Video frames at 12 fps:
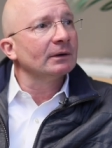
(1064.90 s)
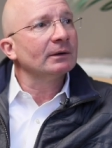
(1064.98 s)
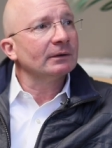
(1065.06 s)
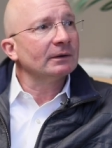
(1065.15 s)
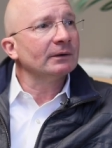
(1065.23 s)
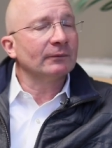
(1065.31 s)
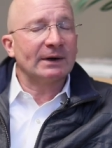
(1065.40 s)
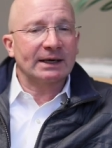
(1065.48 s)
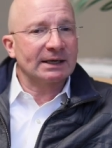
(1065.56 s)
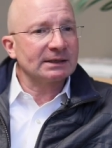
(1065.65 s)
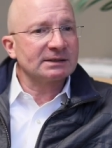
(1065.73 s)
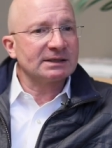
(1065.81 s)
Right. When
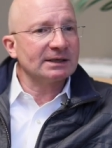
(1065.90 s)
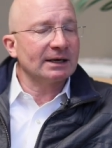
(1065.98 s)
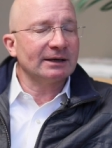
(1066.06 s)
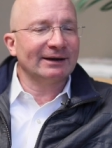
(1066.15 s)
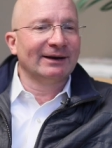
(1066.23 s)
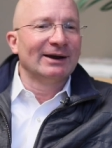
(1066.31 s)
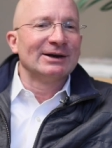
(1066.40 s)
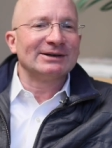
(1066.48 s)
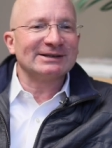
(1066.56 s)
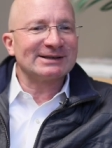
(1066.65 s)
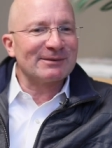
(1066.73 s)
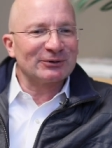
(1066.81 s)
it gets to
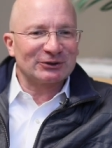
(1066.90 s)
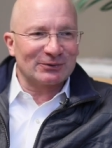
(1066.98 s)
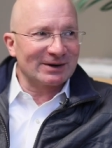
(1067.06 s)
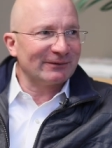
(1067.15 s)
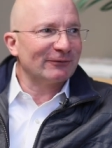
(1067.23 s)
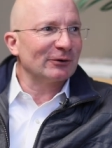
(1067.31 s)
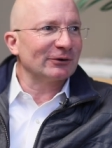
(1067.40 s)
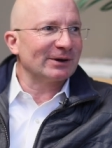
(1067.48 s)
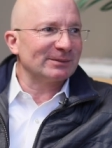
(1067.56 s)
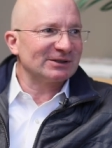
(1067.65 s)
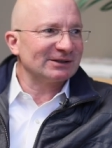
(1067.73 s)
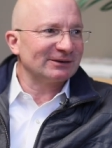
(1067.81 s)
December twenty-fourth,
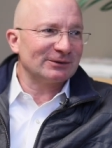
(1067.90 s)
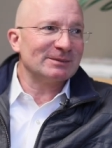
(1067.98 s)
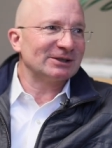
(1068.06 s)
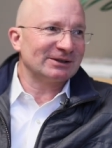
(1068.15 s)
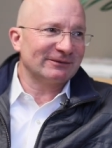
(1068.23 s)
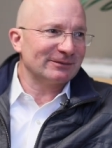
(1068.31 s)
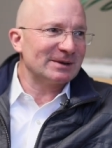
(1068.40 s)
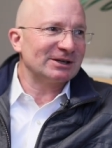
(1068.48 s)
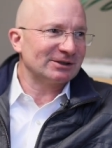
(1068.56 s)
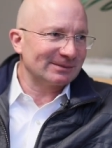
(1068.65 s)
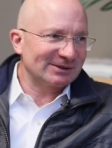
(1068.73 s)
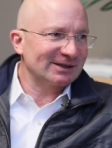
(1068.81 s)
I'm too much
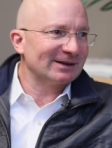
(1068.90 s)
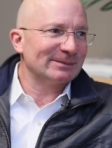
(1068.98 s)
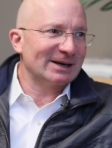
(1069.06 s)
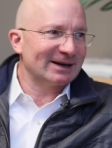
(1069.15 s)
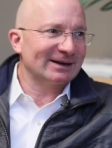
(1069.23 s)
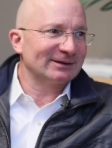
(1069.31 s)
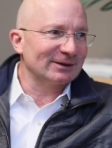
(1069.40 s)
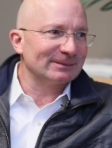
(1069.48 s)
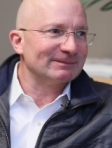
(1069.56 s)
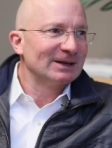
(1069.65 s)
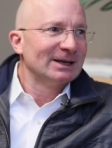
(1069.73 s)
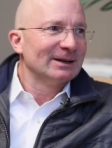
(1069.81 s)
information. I'm sitting in my hot
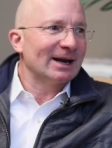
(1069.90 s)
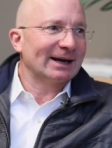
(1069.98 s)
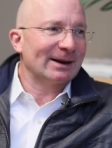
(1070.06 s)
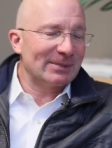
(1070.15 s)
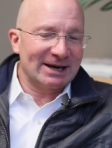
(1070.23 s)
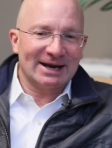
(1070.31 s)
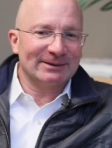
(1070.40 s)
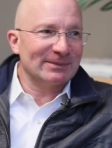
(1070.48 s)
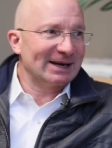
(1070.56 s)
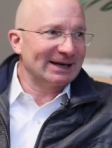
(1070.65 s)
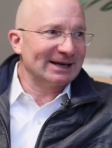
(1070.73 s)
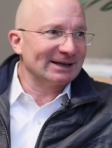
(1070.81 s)
tub. I got my head in
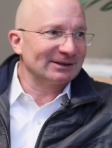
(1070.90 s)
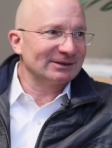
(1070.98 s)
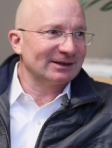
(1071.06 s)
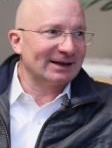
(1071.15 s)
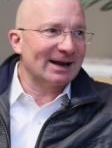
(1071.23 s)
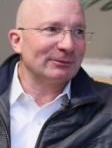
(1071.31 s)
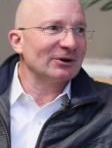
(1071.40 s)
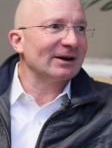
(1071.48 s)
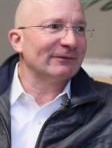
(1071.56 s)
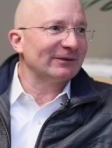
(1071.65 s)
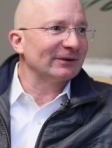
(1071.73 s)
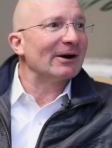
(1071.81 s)
my hands, and I'm
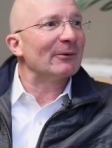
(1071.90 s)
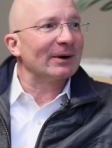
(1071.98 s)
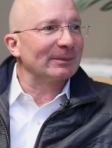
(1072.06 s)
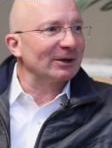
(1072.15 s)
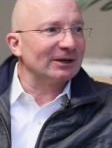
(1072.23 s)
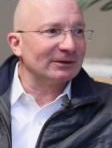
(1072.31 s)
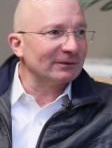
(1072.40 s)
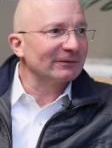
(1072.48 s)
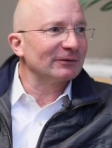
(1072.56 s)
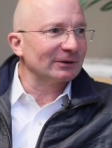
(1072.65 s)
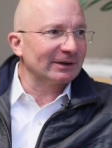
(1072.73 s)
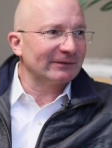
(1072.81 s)
trying to figure out what I'm going to do
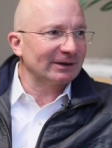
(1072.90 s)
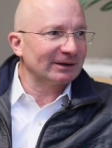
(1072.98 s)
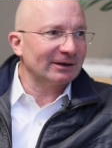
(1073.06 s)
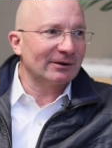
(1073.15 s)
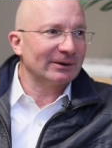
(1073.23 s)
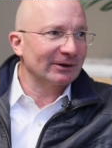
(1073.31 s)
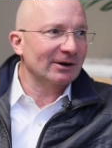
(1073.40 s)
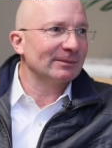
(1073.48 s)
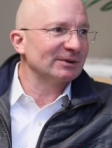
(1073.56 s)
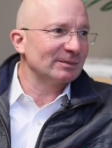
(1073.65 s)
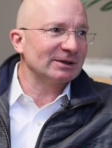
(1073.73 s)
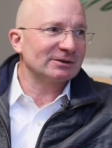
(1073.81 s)
for a living. You know, here
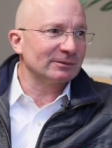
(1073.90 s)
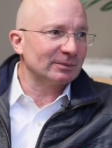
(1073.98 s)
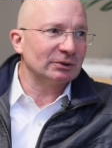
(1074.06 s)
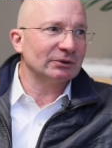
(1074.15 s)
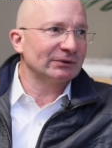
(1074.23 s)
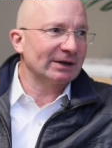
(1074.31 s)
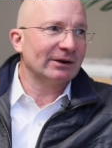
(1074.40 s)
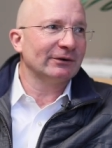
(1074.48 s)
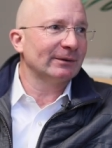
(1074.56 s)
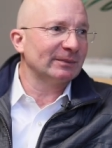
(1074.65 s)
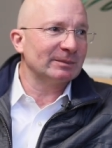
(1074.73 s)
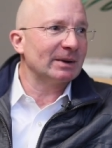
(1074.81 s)
comes Mister Bull telling
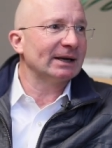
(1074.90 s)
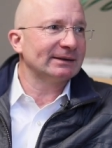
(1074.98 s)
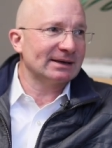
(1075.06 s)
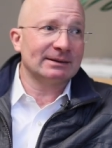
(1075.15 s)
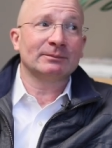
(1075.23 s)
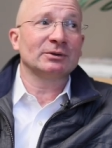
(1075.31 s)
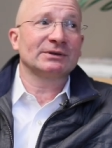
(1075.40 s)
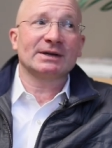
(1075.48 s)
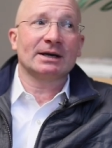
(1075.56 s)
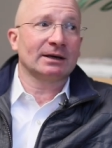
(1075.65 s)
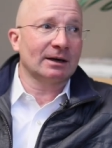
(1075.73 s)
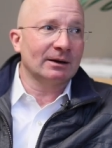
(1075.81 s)
them to buy ten
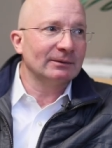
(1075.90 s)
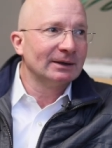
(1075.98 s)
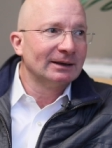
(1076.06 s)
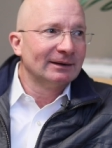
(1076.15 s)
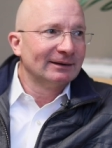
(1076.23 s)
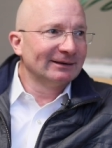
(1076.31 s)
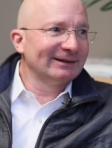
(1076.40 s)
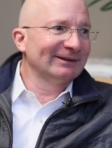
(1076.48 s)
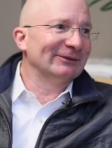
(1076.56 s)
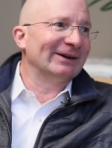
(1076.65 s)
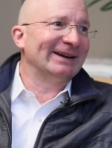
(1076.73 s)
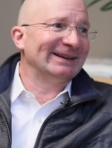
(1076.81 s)
percent ago. Yeah.
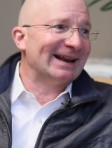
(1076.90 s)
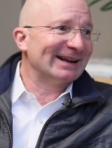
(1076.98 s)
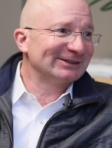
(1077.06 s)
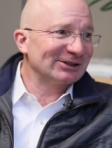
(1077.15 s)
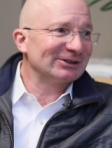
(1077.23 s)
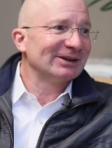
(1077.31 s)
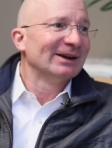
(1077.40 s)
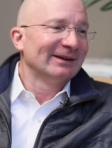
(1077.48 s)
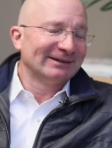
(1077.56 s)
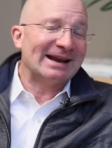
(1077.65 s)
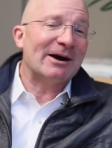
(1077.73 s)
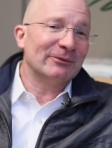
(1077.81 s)
Right? Yeah. Not such,
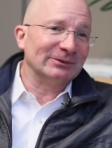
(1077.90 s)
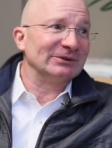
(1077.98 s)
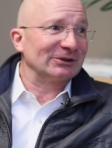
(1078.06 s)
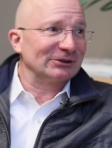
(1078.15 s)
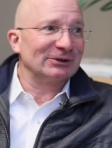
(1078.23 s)
now it was a